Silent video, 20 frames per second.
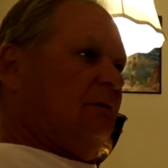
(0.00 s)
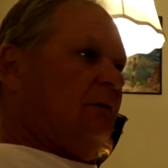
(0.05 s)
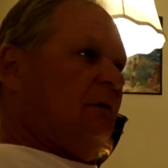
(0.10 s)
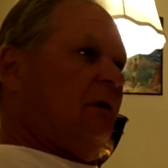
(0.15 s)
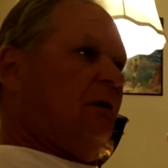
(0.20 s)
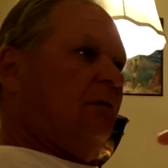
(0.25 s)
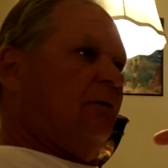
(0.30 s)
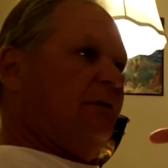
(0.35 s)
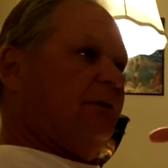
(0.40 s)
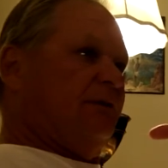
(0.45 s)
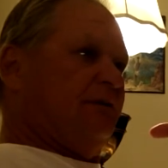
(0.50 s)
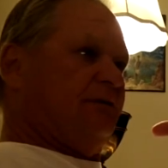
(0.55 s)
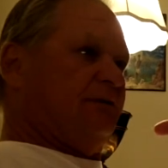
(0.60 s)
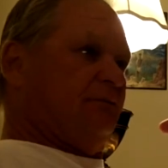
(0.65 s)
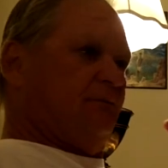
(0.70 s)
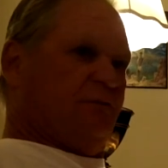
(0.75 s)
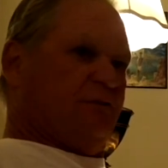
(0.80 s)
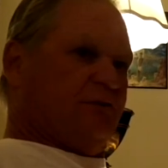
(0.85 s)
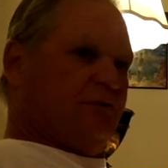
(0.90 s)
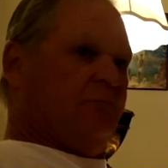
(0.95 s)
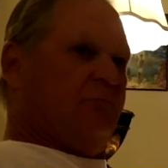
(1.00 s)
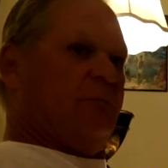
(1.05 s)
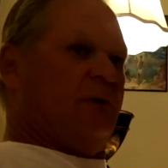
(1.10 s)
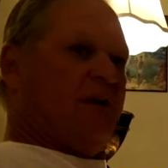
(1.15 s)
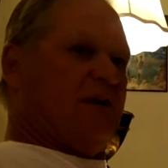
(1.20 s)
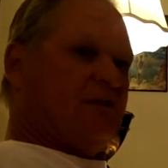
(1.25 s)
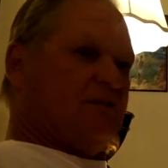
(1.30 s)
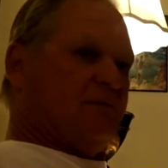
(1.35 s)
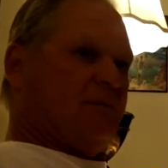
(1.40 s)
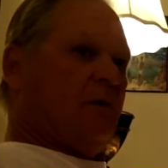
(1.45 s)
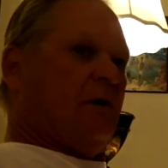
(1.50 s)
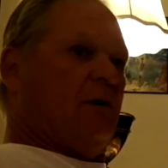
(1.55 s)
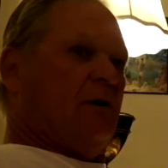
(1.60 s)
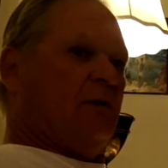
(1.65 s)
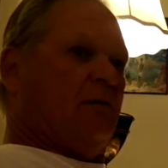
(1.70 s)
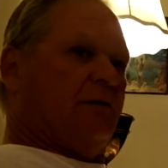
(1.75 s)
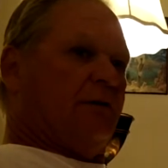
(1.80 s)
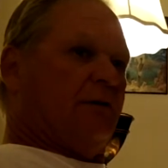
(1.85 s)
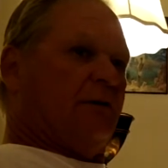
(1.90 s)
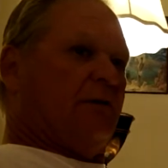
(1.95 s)
always was in
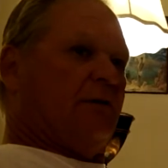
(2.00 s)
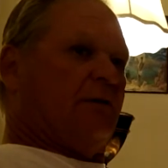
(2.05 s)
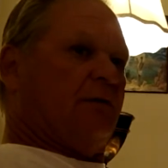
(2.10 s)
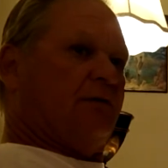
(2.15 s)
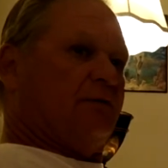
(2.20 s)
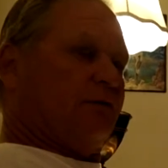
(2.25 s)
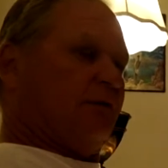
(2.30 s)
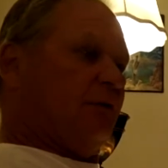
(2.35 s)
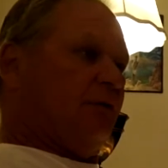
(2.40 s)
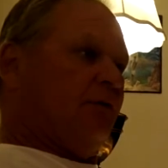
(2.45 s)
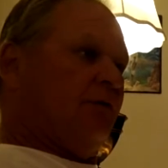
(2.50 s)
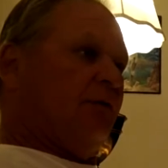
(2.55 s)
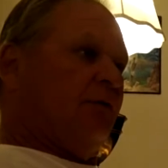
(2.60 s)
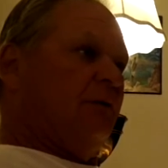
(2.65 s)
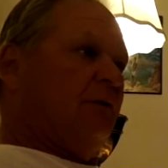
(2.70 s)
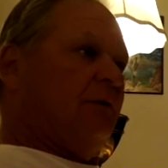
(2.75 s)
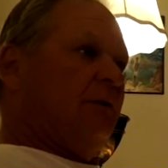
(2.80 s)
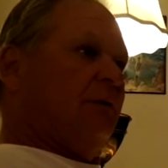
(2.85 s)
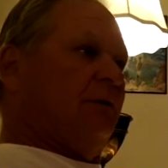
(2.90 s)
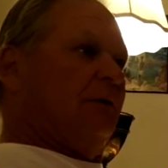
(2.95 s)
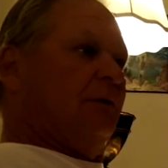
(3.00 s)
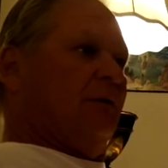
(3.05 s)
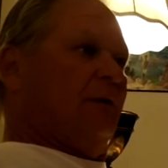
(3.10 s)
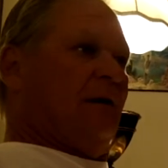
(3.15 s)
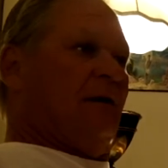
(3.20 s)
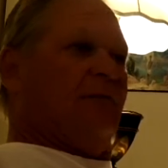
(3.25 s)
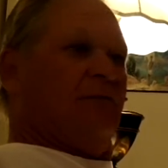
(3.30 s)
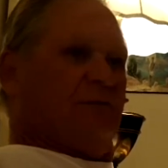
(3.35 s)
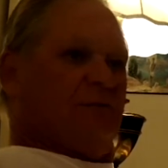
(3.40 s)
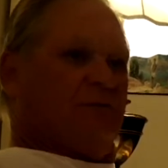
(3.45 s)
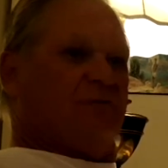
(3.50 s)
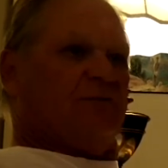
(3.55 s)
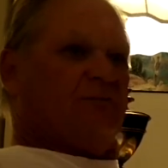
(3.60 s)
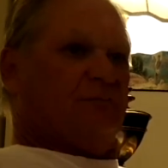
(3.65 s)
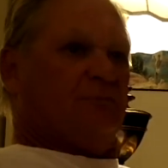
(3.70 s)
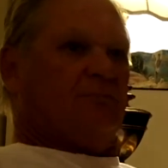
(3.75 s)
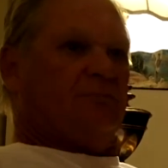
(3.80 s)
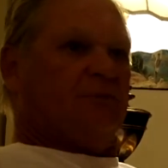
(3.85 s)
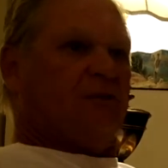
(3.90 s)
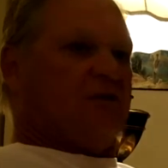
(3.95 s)
baseball and all, so I was
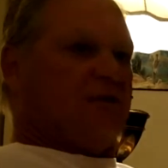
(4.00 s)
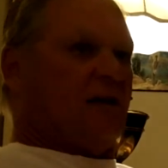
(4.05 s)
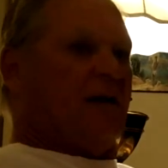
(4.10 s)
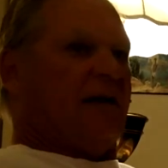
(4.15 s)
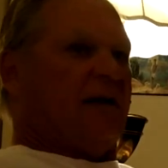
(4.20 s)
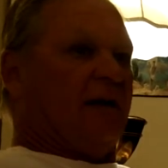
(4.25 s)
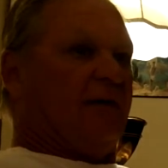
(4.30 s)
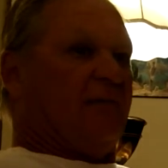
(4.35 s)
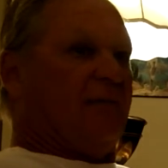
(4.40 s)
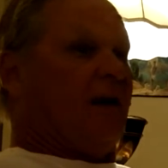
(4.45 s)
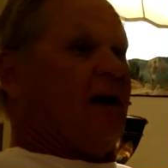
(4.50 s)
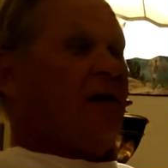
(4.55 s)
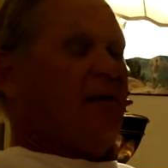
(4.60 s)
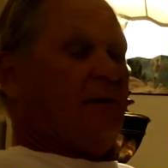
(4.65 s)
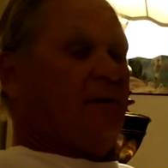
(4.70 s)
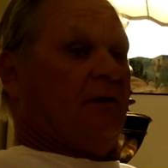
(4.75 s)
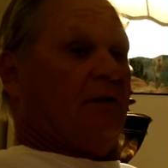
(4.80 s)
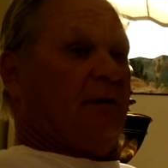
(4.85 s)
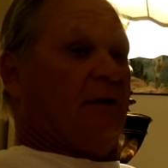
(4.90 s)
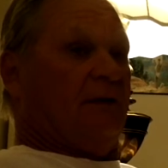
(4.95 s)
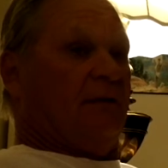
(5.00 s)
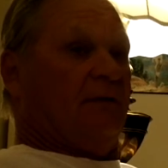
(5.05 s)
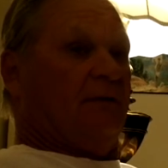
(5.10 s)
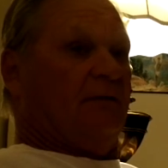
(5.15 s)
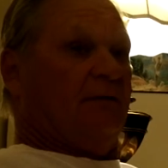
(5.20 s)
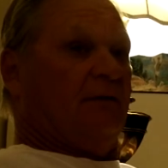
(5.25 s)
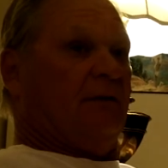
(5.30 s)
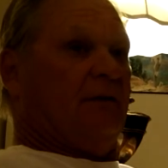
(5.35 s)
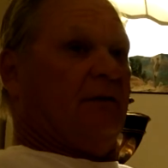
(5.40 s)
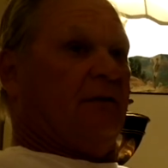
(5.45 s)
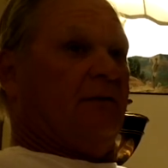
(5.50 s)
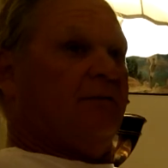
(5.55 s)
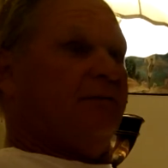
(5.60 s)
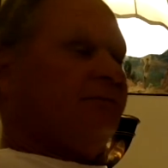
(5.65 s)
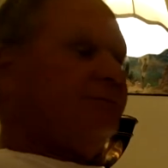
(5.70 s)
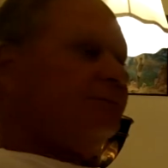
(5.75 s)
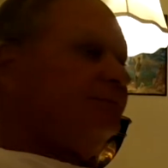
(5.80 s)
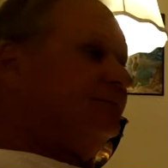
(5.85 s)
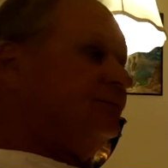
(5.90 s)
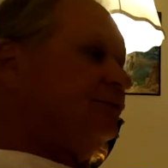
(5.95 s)
just like them now, really, you know.
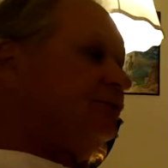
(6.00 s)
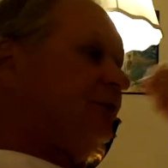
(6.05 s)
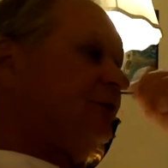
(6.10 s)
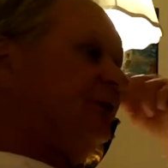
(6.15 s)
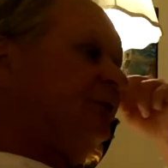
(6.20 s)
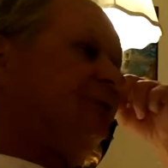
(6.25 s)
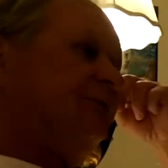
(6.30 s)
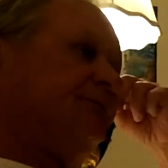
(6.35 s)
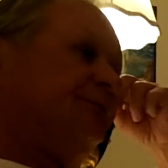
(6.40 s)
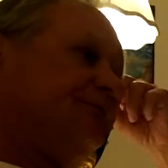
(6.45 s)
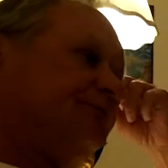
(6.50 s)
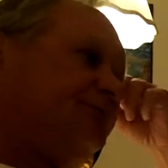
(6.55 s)
So